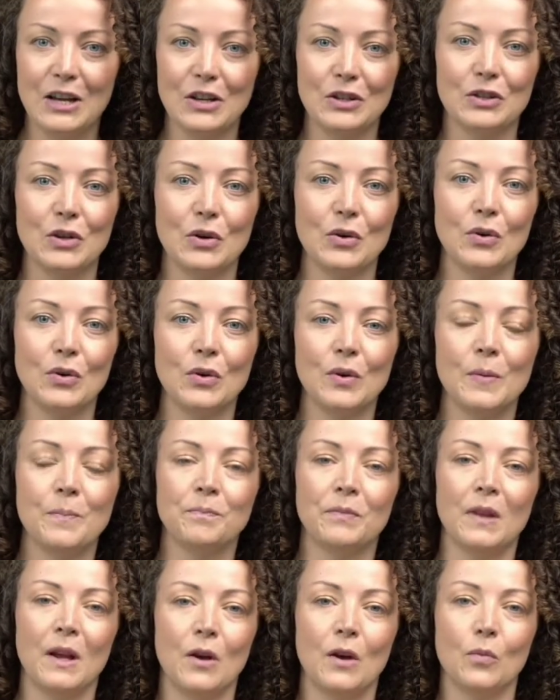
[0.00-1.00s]
So
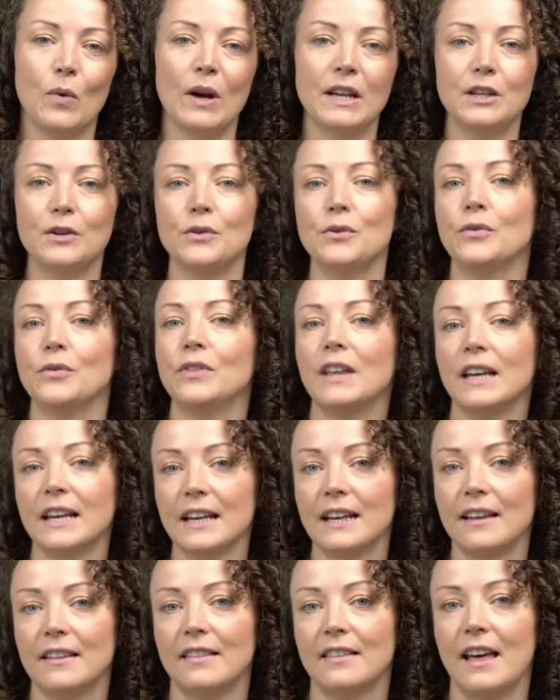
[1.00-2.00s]
when you
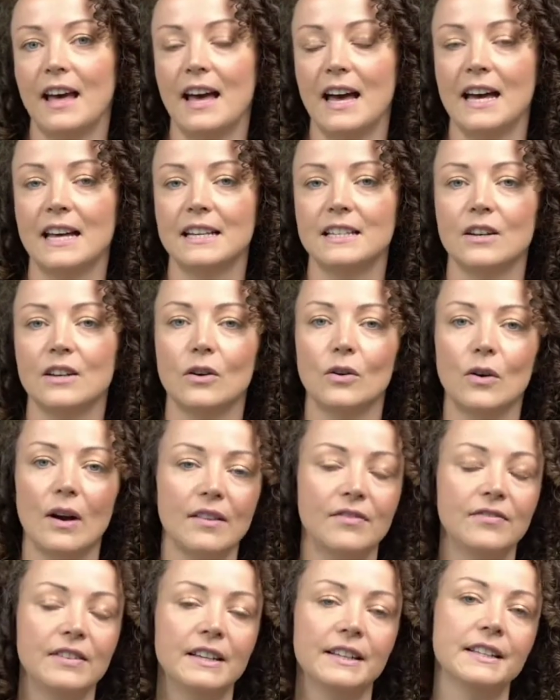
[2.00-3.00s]
think that, oh,
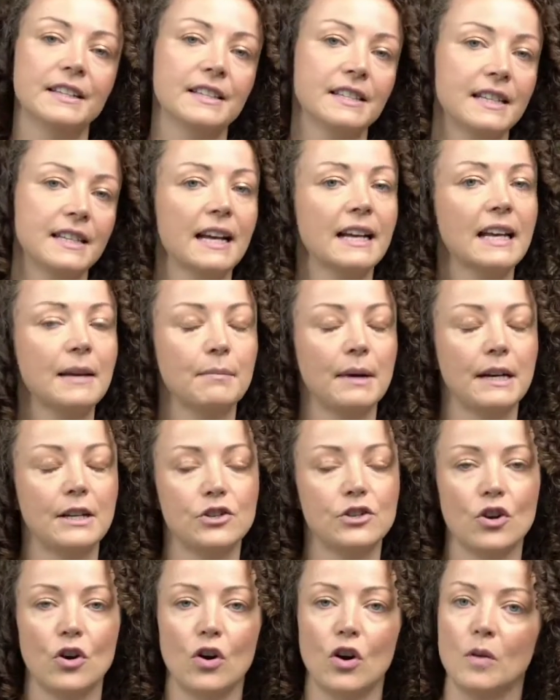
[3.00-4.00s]
I feel stuck in my
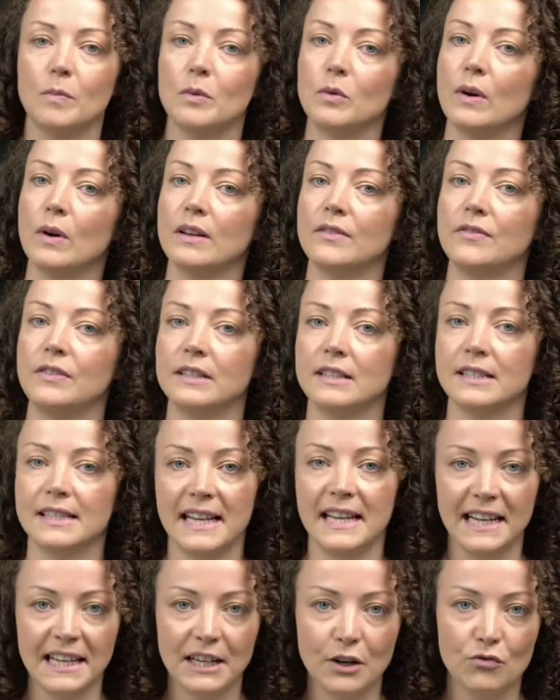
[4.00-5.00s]
job, or I feel
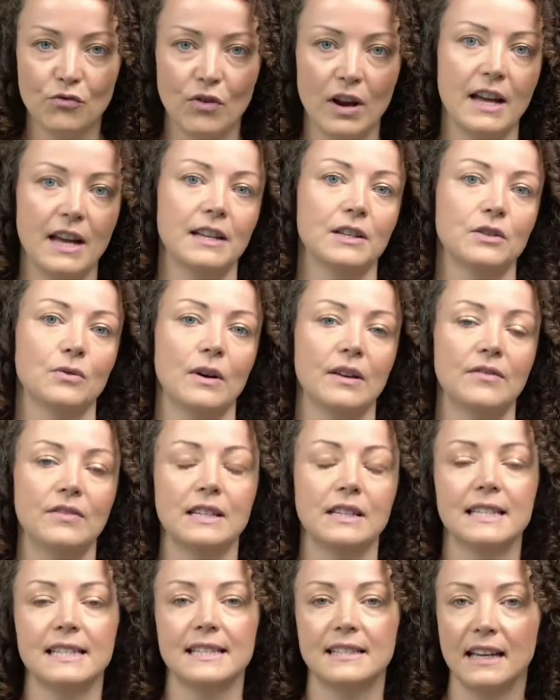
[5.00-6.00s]
stuck in a rut, or I
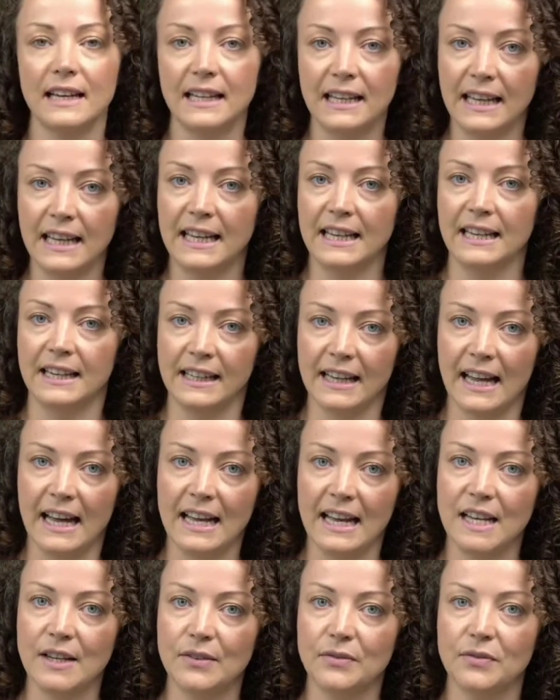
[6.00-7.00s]
feel stuck in
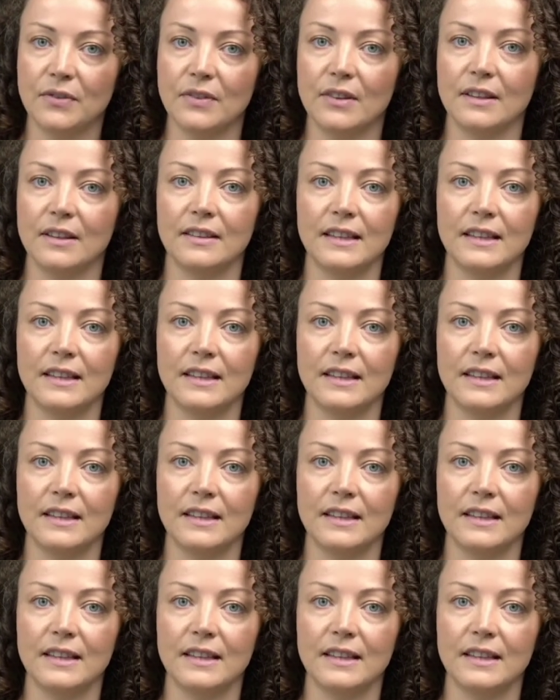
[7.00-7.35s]
life,